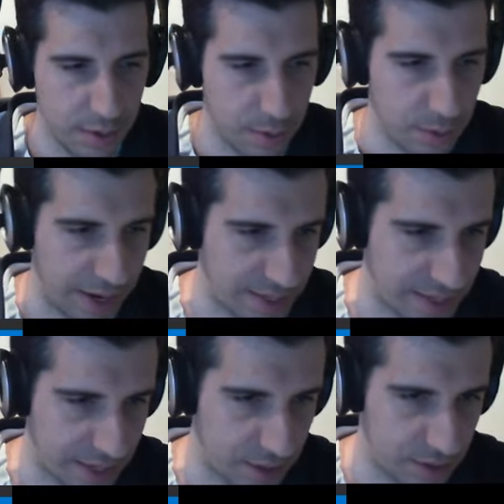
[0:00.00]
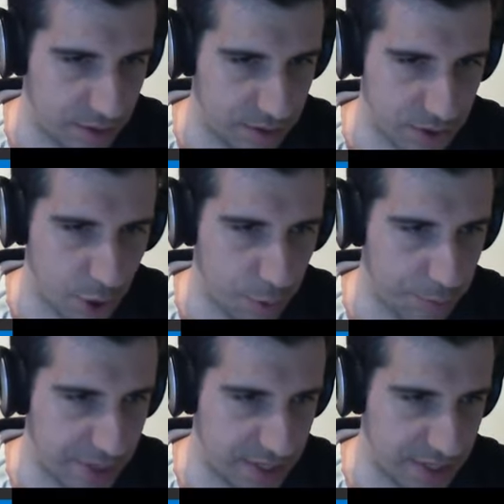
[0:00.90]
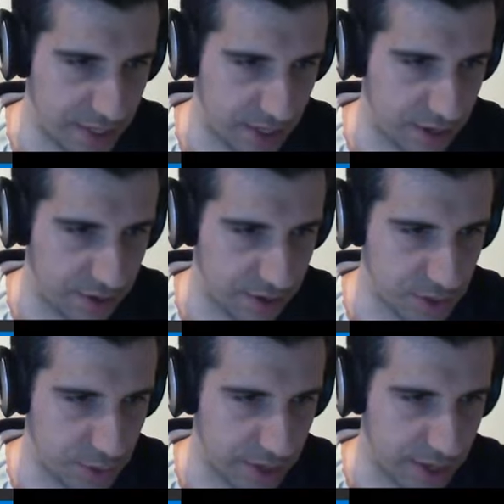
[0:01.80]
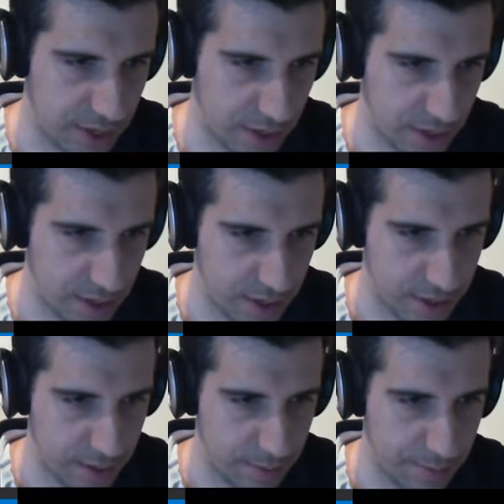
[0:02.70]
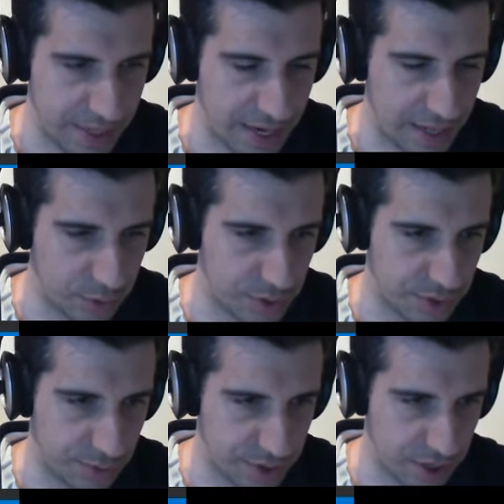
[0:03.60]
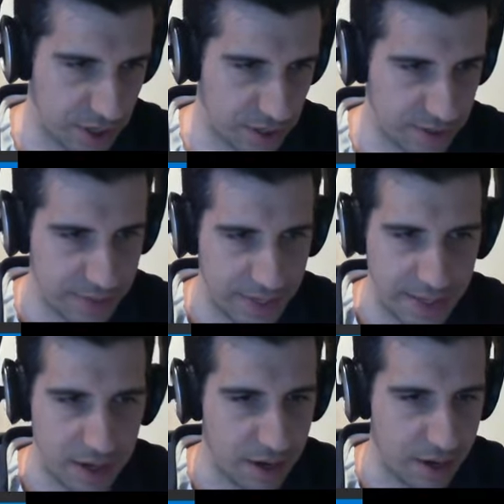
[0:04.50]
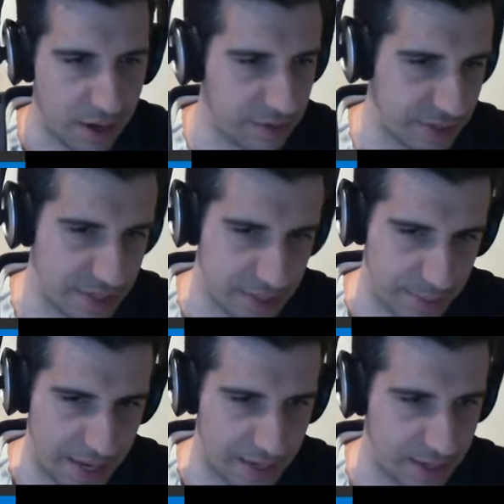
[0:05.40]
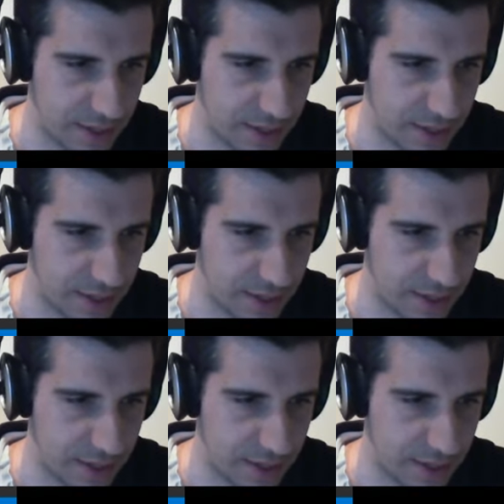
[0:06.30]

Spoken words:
Or I guess I could scope this thing here this way. But then I'd lose the result. All of this is bad.